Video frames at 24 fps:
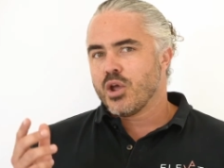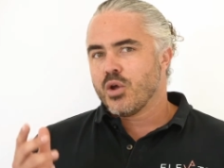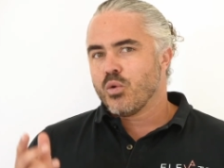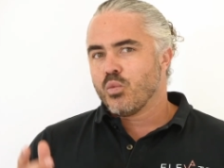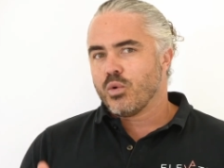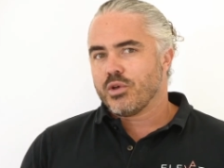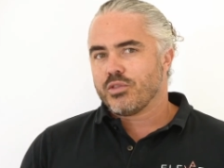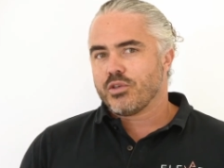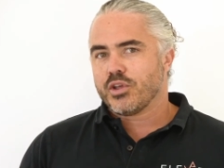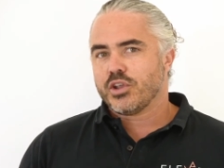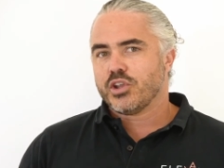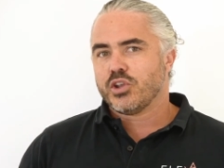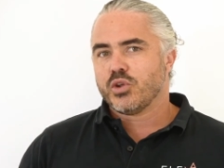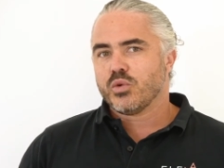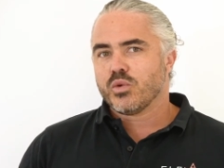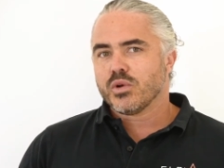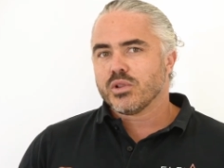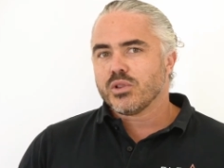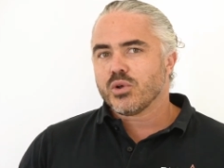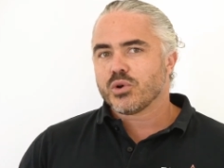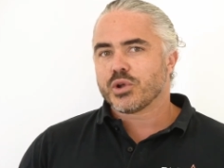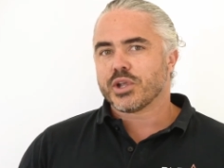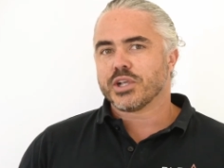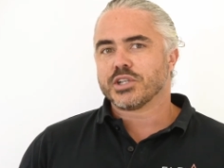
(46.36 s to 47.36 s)
Whether you are
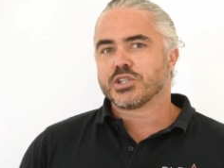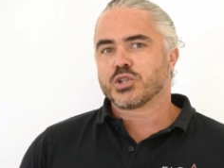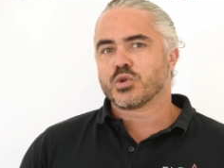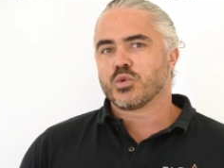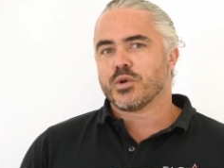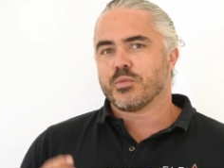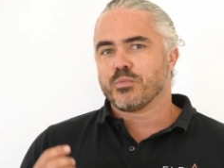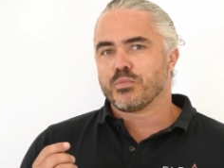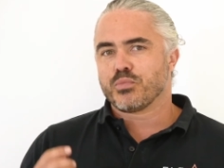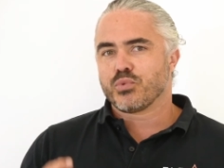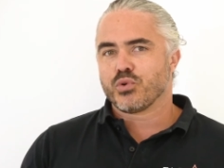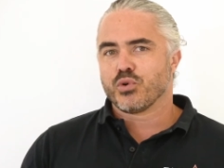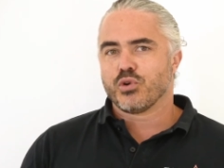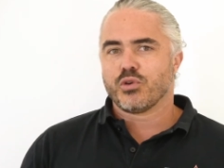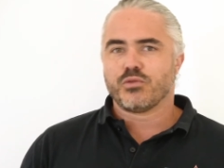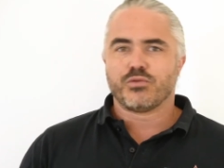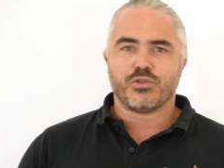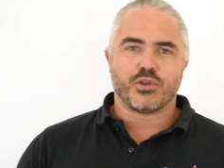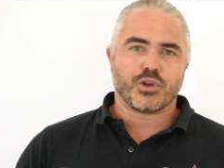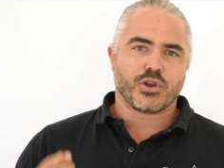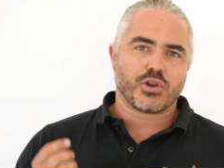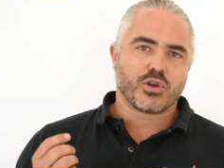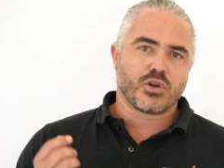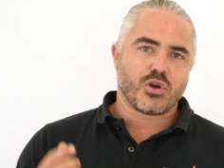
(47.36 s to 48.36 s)
looking to improve the
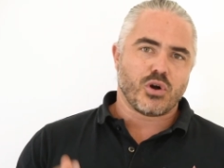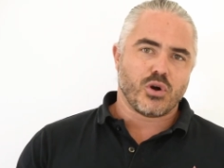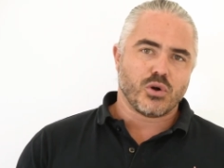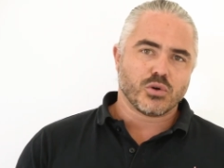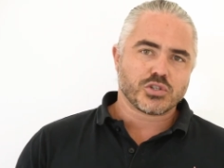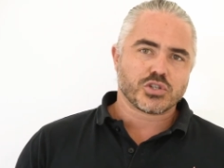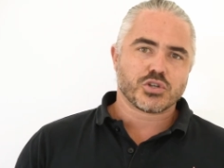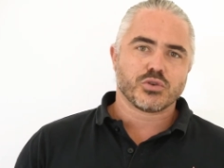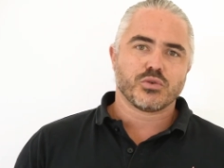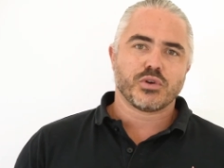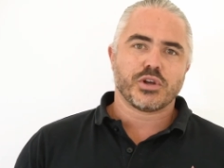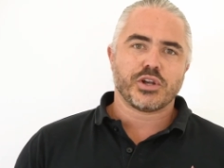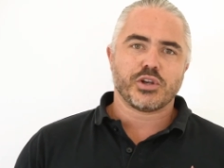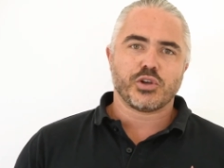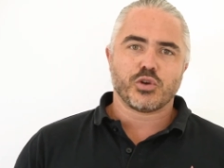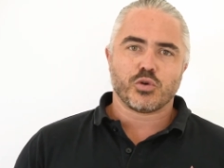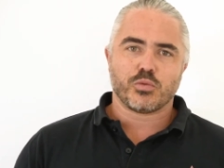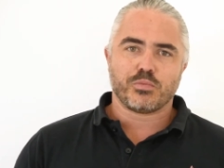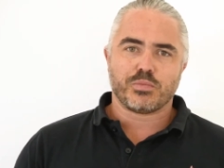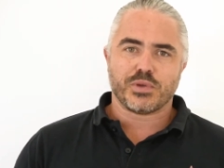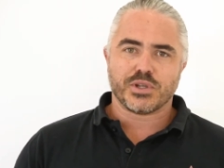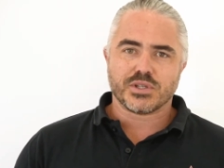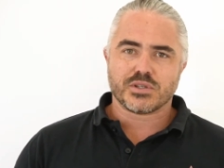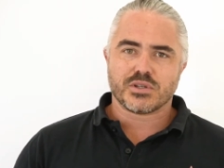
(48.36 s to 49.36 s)
culture in your
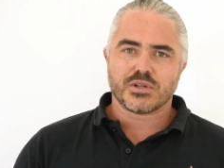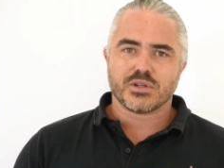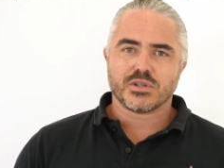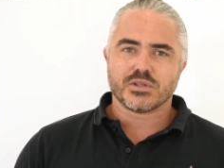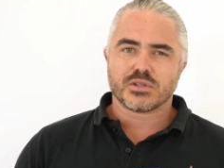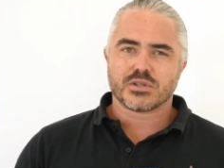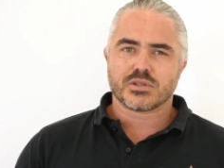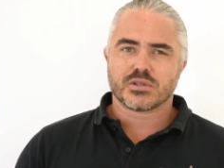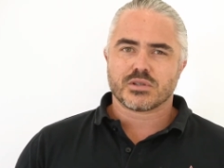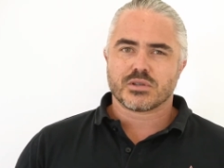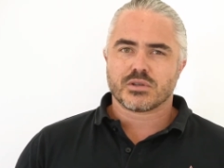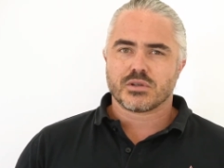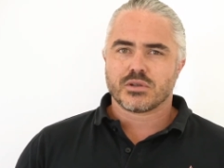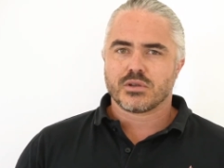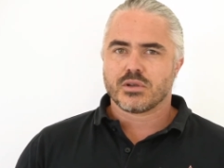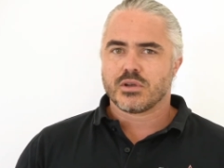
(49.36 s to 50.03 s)
business,